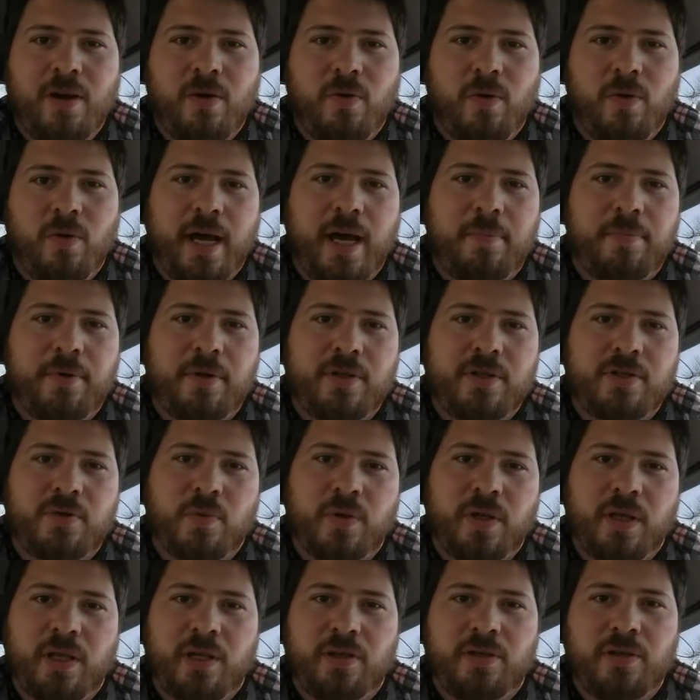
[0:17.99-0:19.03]
What happened is
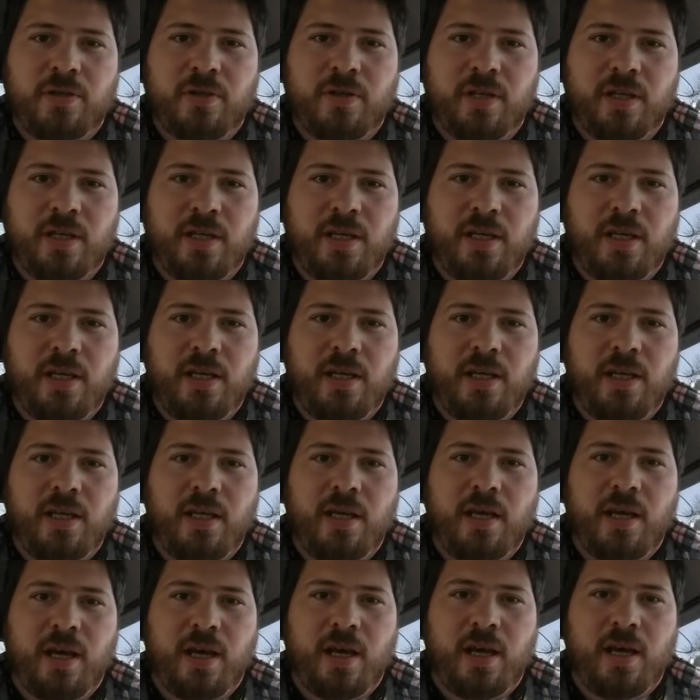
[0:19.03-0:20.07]
when they turn the
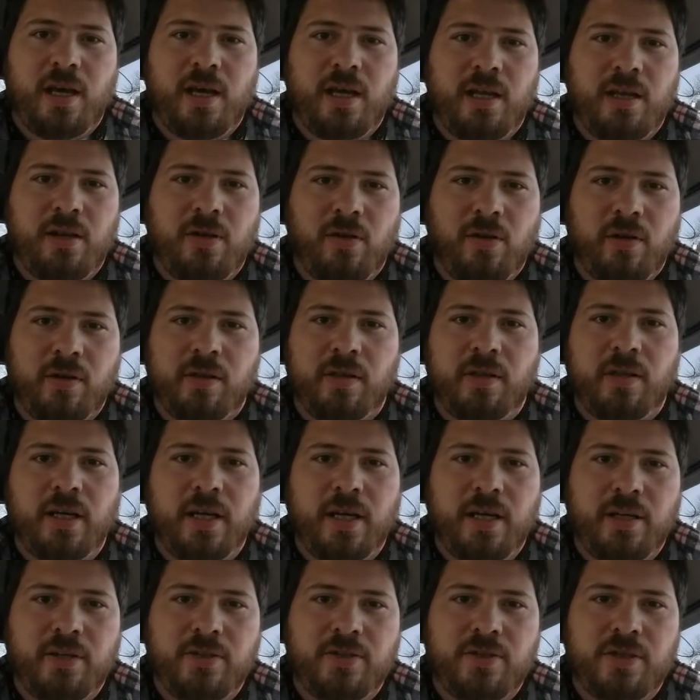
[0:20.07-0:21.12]
key and all the
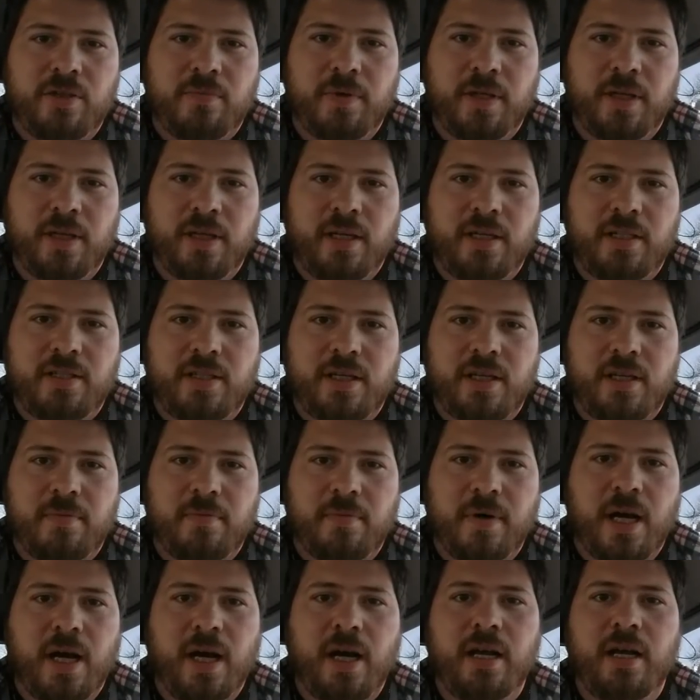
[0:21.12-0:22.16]
light instrument lights
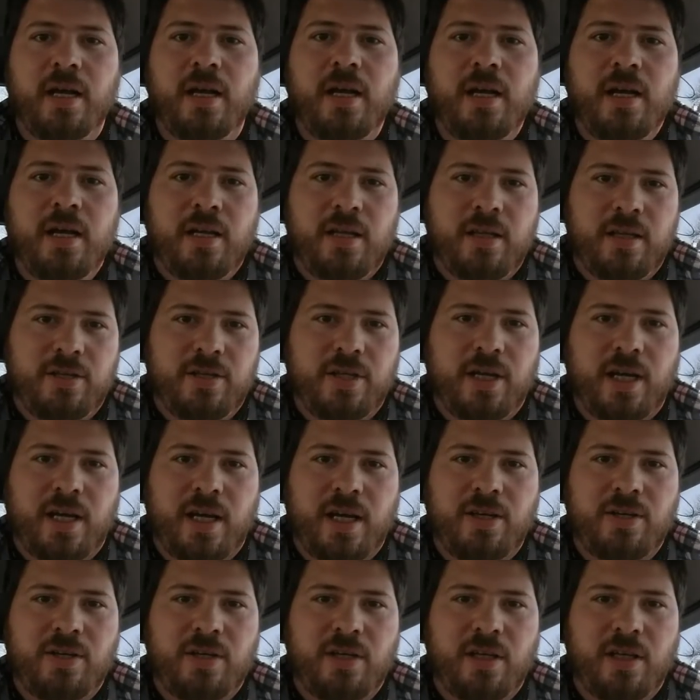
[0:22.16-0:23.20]
come on, the check
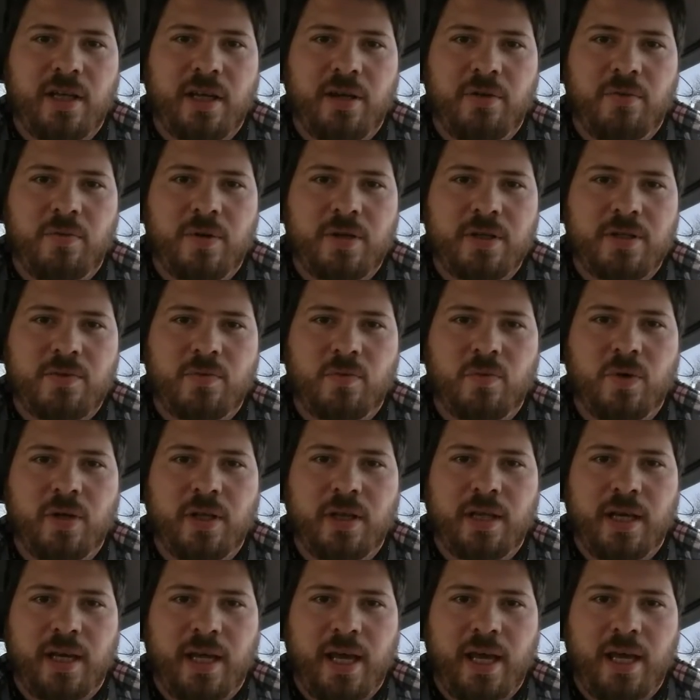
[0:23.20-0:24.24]
engine light wasn't
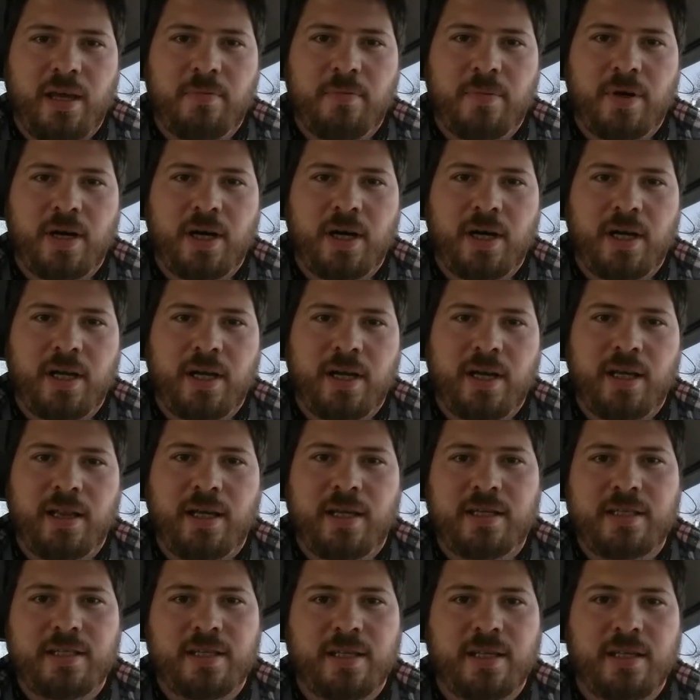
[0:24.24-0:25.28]
one that came on
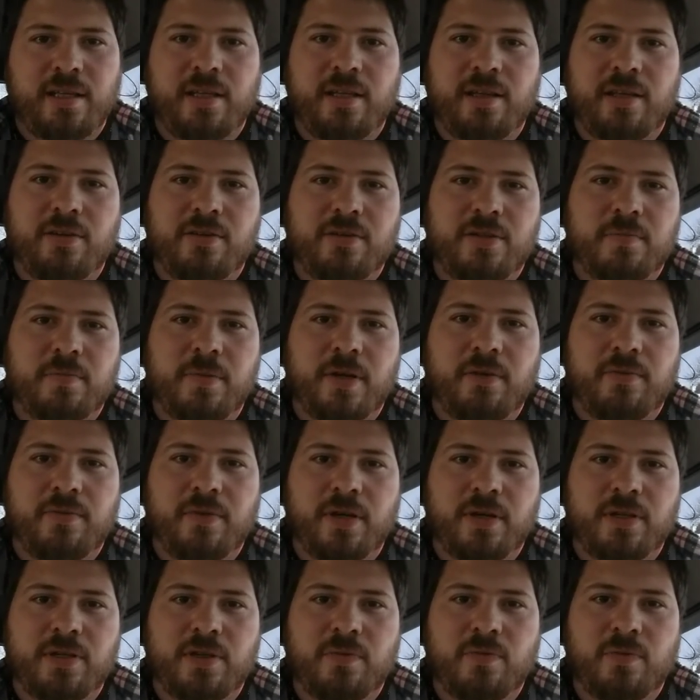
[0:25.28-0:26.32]
and they said that there's a
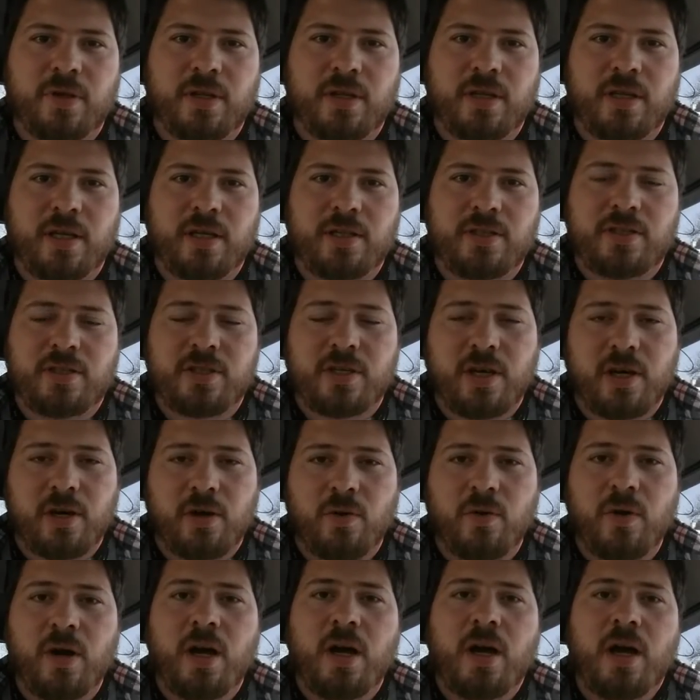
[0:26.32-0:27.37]
malfunction with it.
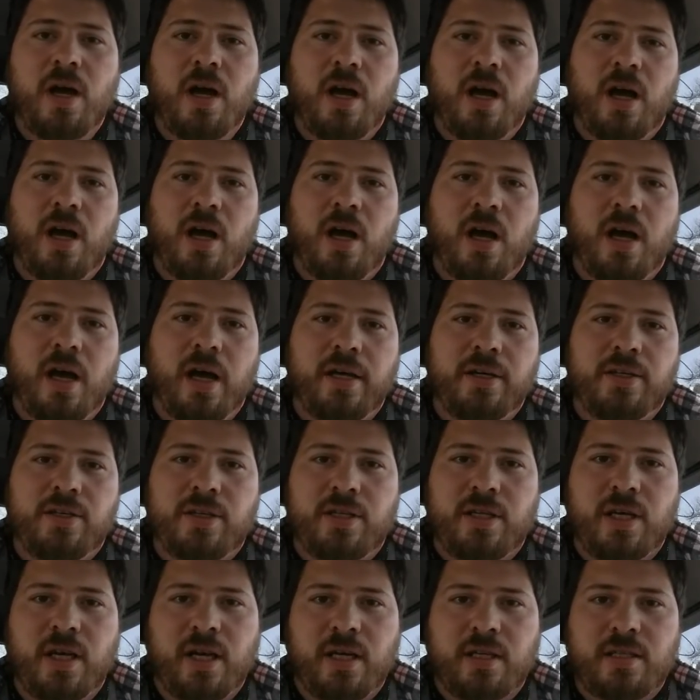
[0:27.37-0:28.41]
So I
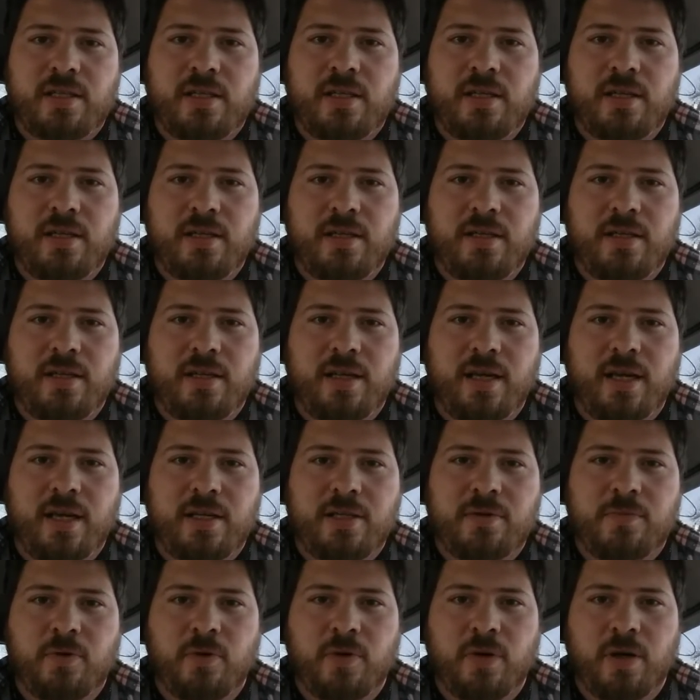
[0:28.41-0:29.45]
checked the
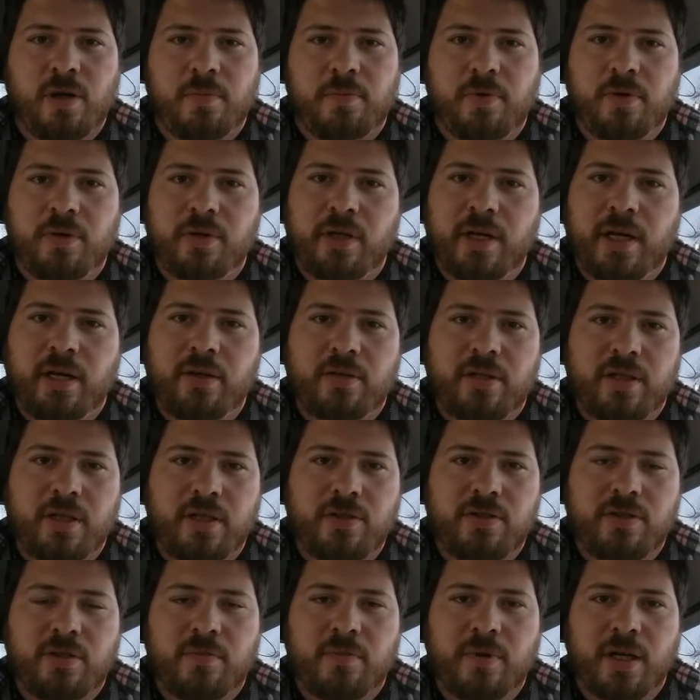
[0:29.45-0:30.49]
dashboard, I pulled out the
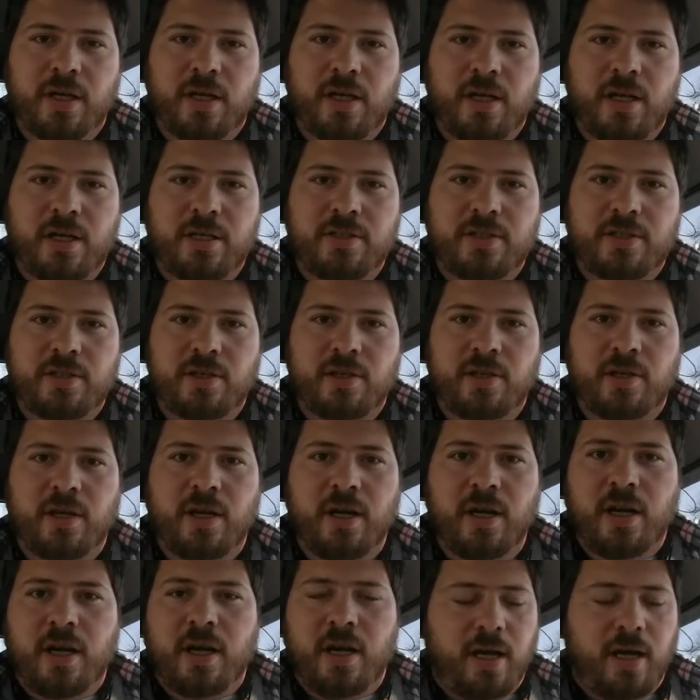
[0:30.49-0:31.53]
instrument cluster,
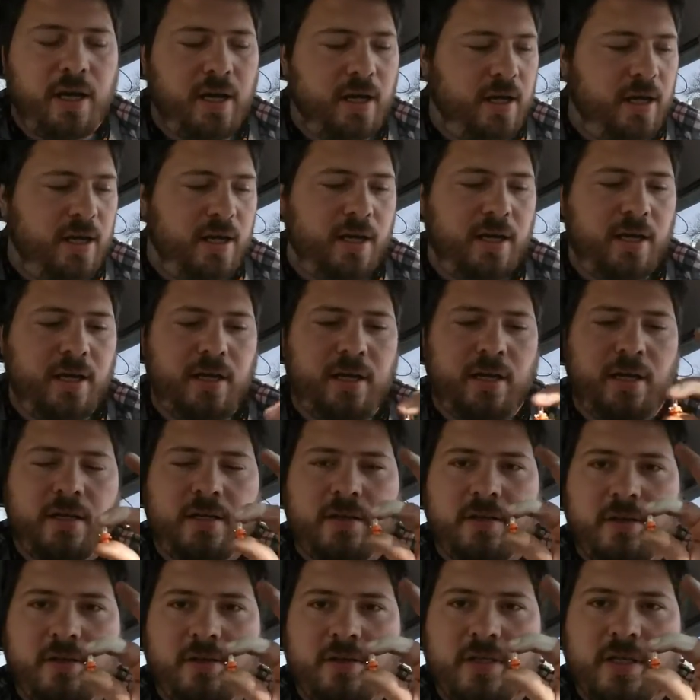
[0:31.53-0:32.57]
and
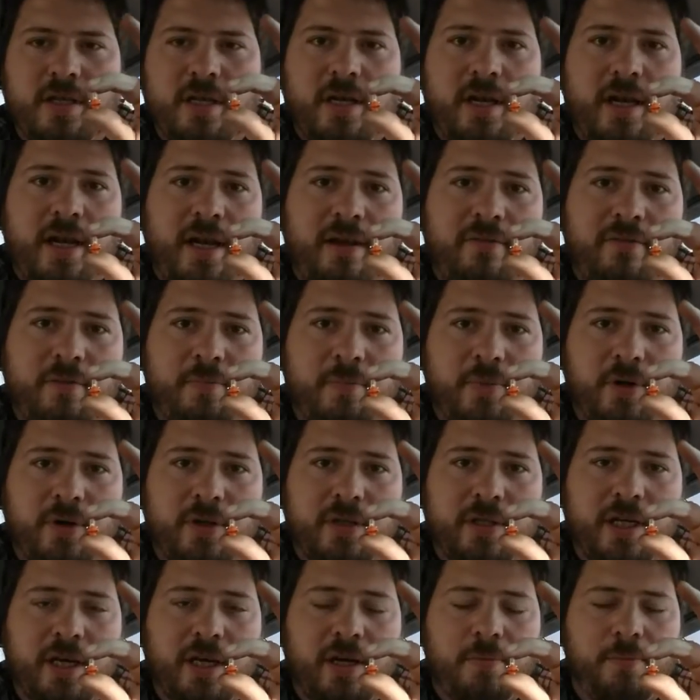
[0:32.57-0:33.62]
turns out I have a
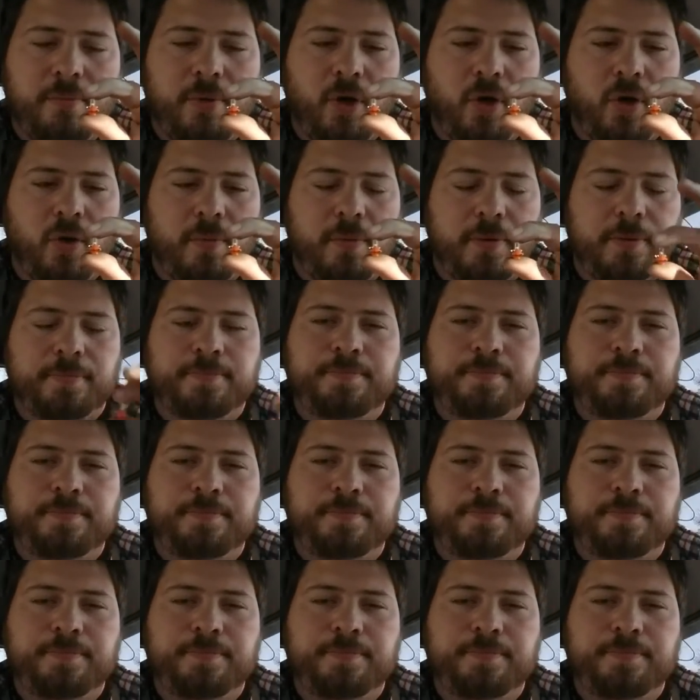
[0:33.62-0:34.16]
burnt out bulb.